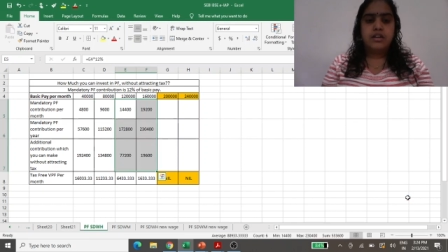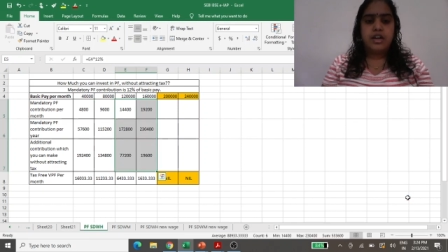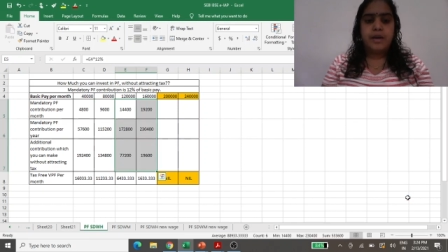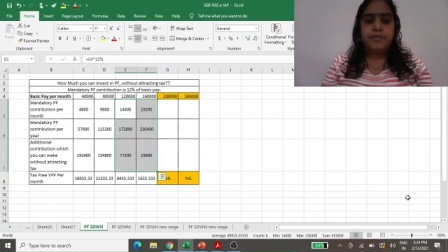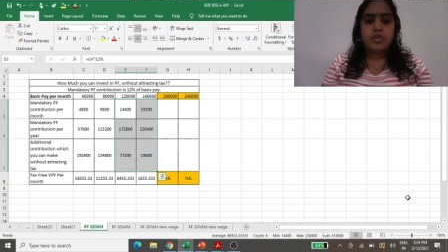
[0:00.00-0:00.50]

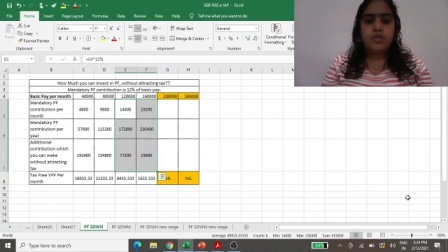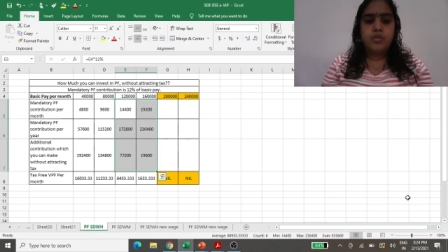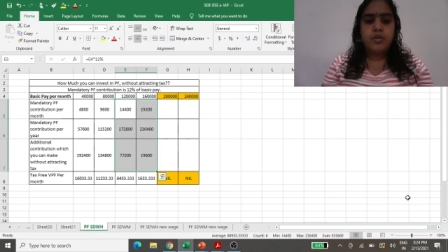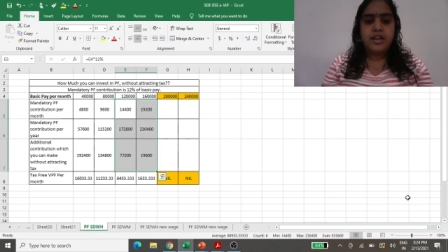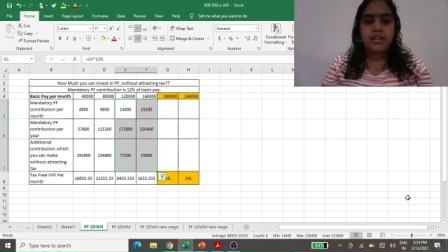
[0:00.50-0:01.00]
up to
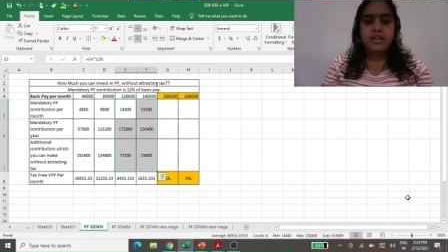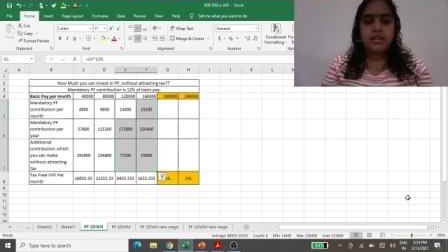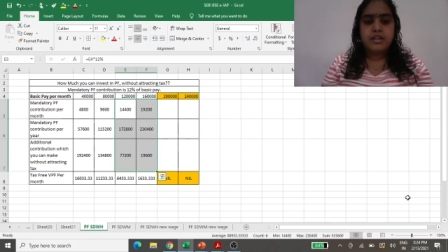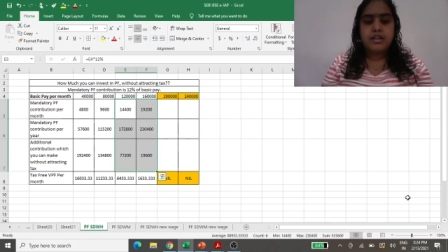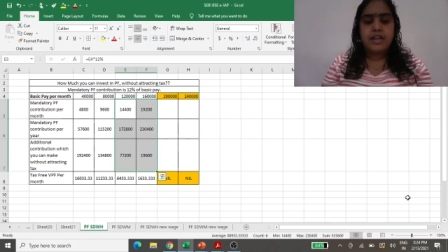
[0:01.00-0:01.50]

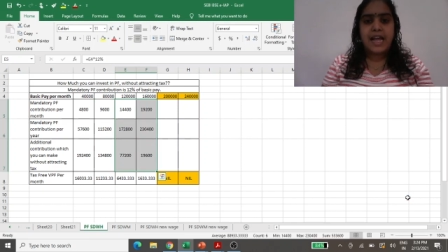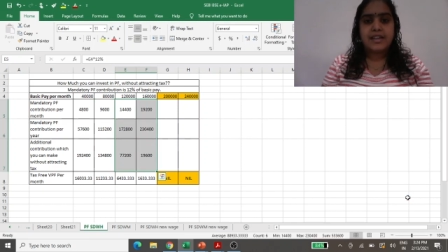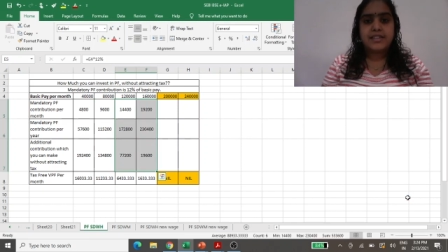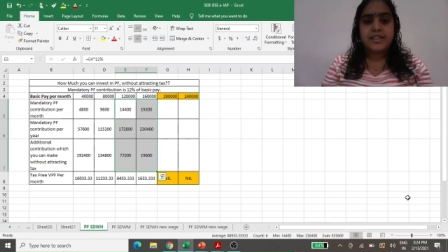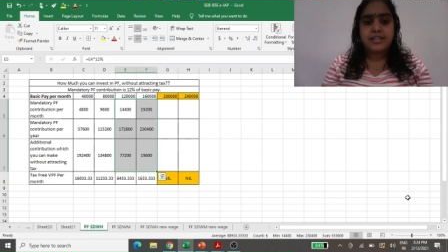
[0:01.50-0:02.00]
1
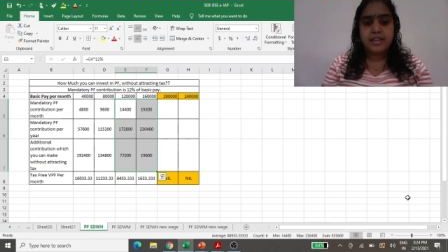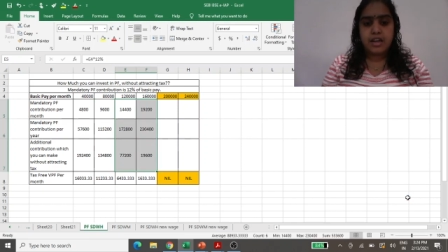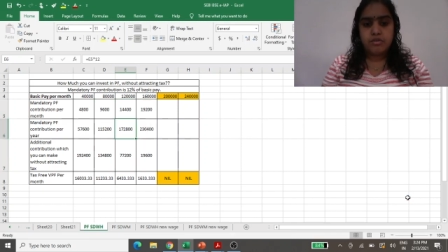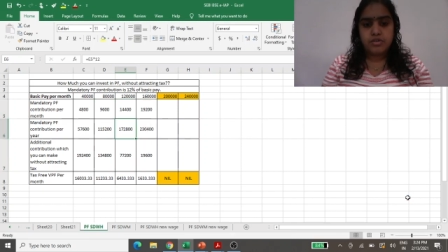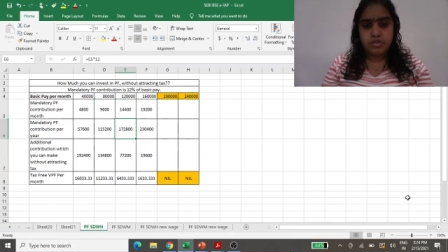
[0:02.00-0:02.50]
lakh
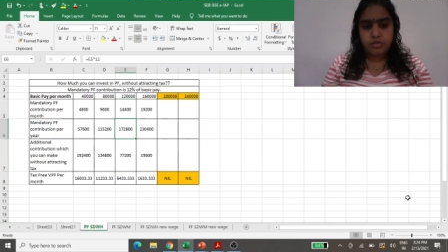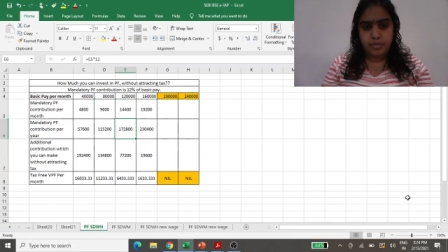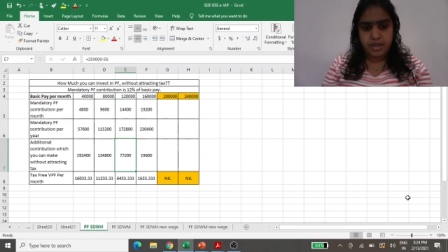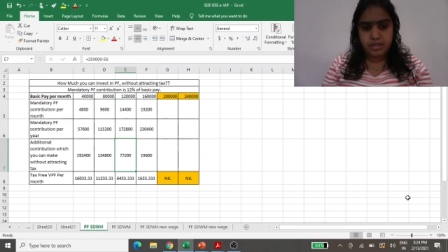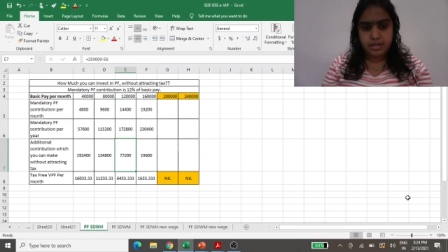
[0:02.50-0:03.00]
60,000
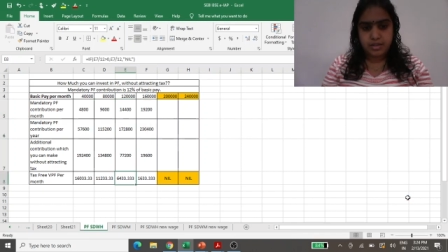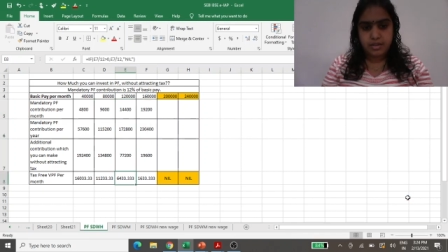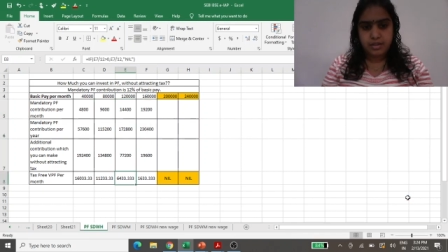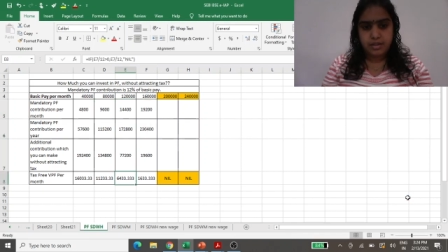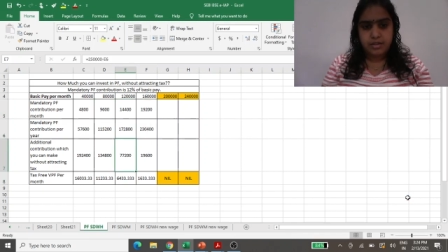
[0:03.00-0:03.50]
rupees
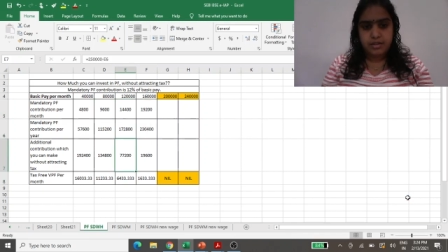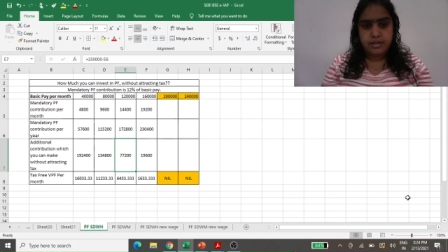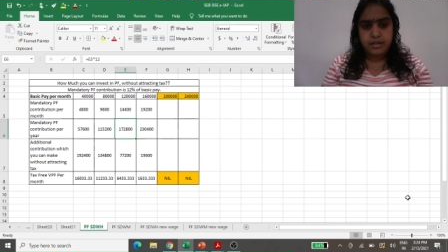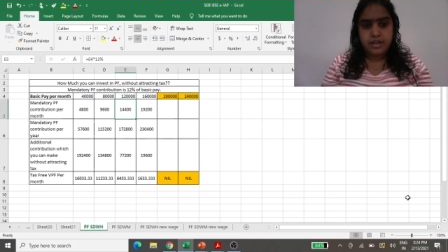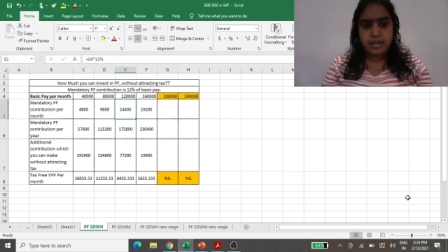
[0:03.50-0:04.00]

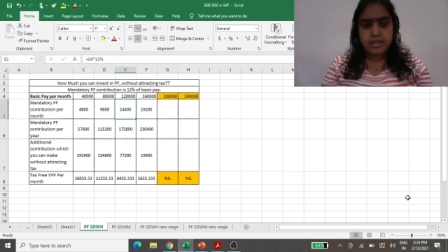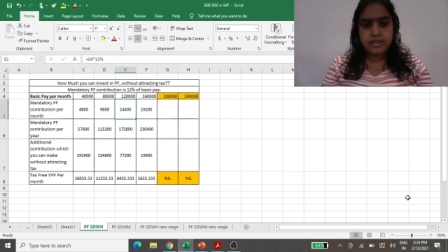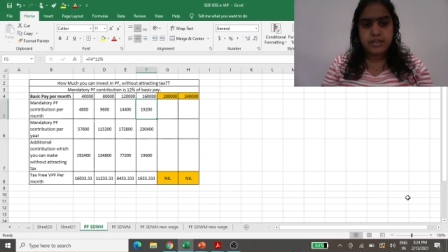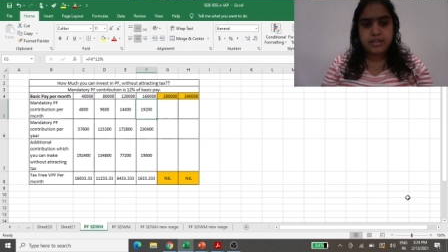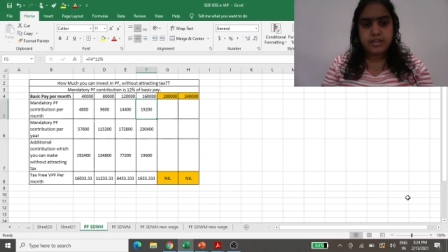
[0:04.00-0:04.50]
it
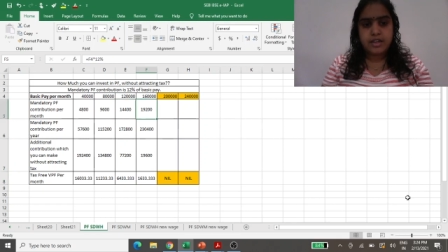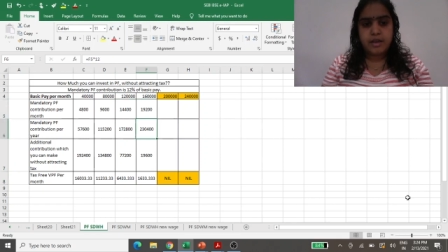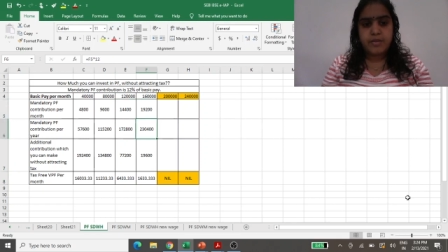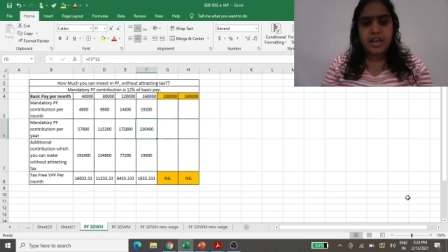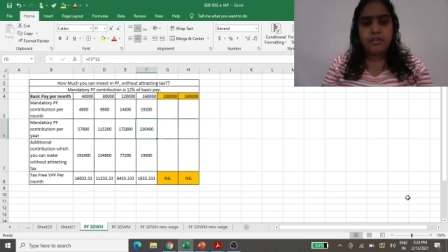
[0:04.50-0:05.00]
is
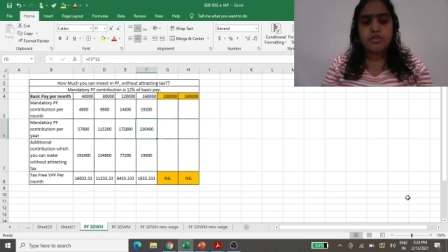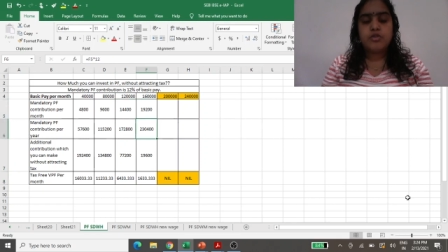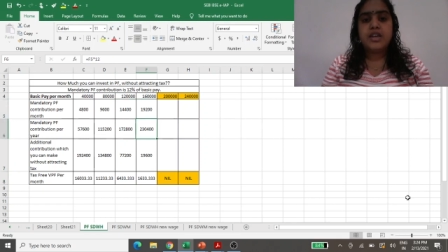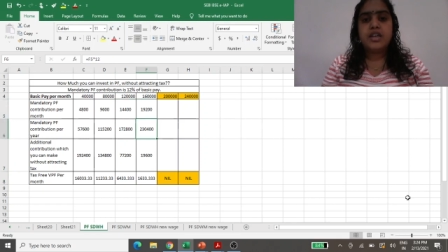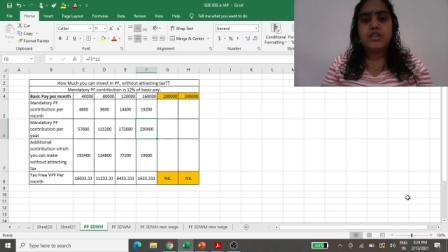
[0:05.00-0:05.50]
coming out to
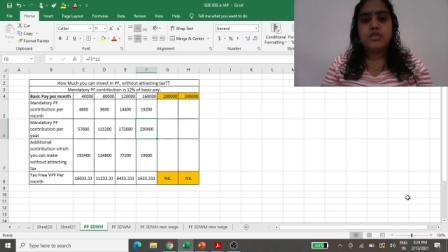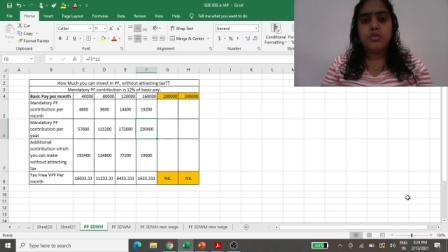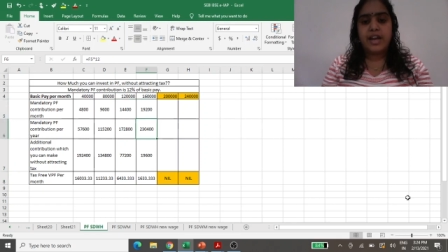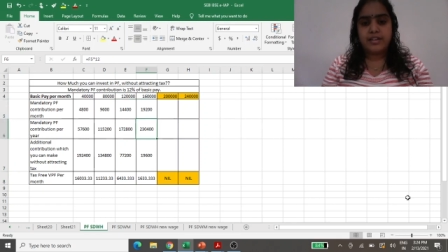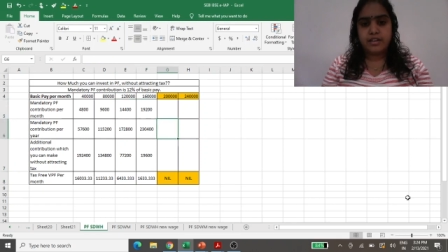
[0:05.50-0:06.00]
be
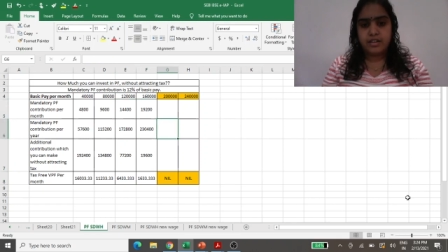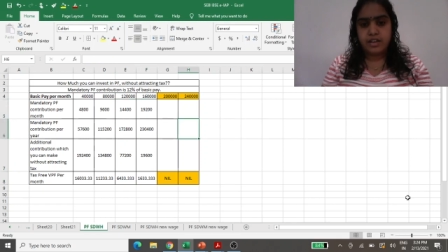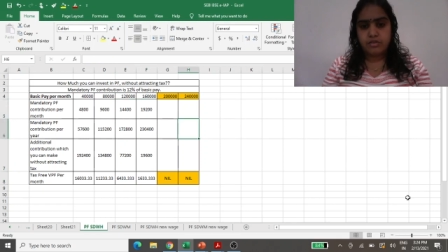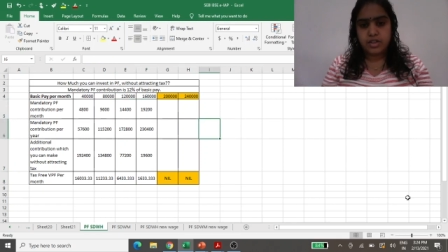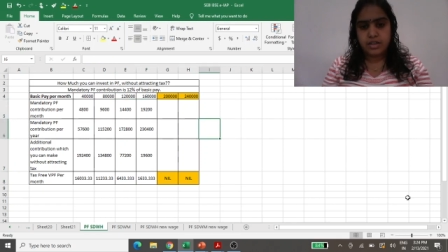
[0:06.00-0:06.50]

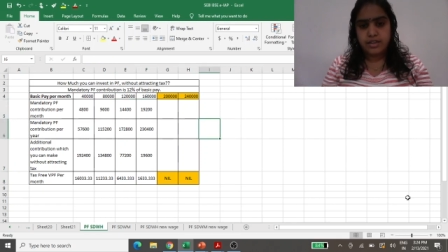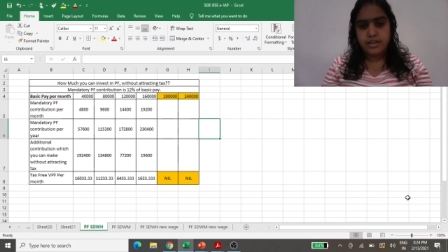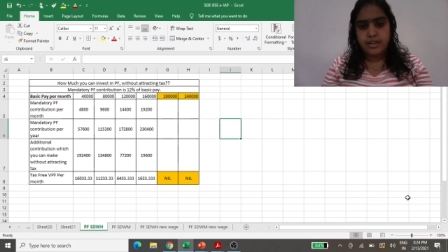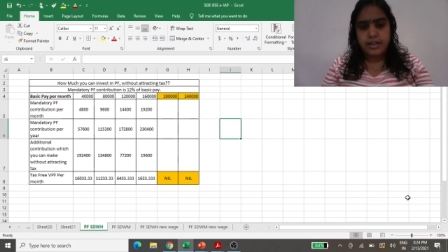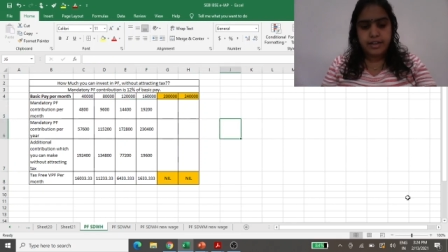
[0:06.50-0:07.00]
2,30,000.
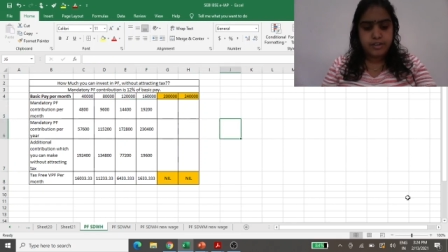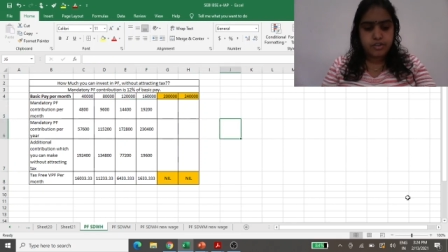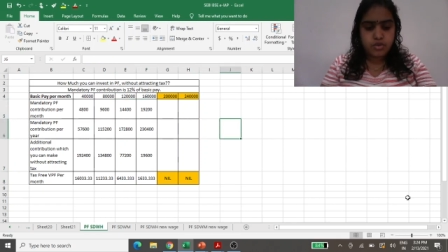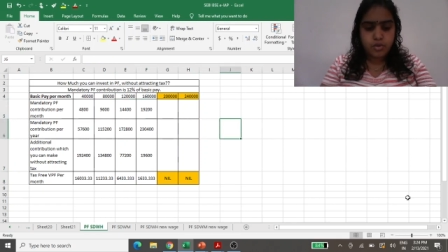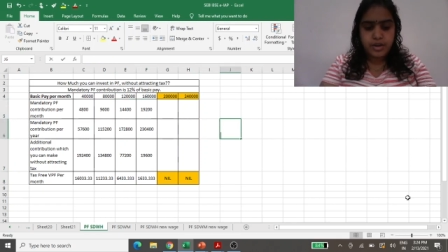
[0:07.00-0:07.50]
Let
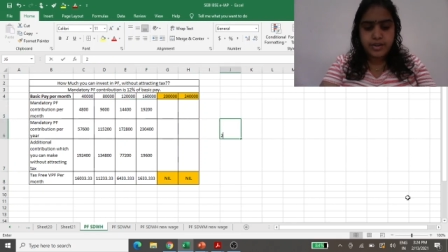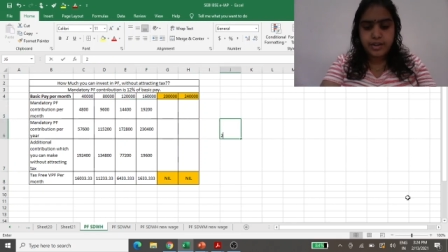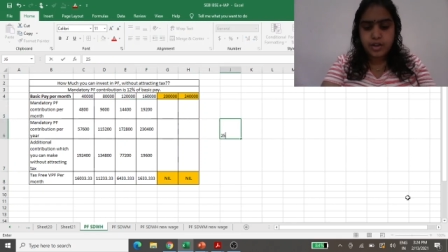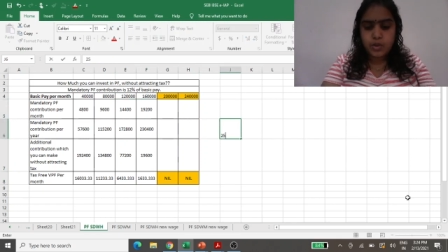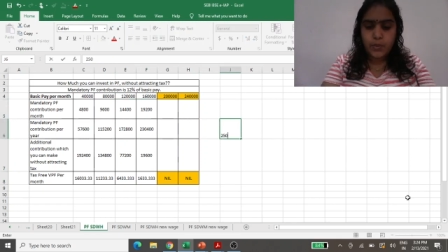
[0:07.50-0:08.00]
us do it
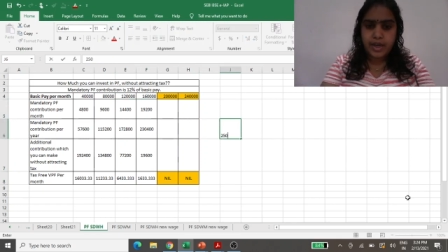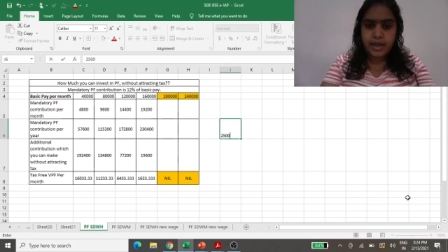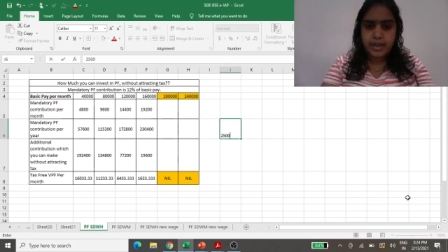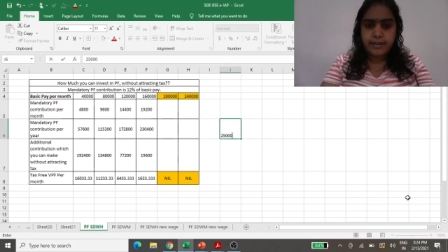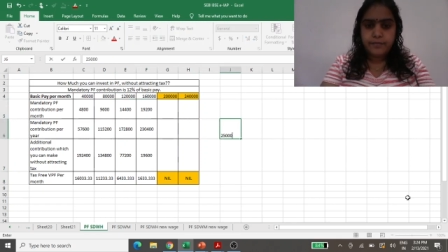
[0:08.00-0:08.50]
here quickly.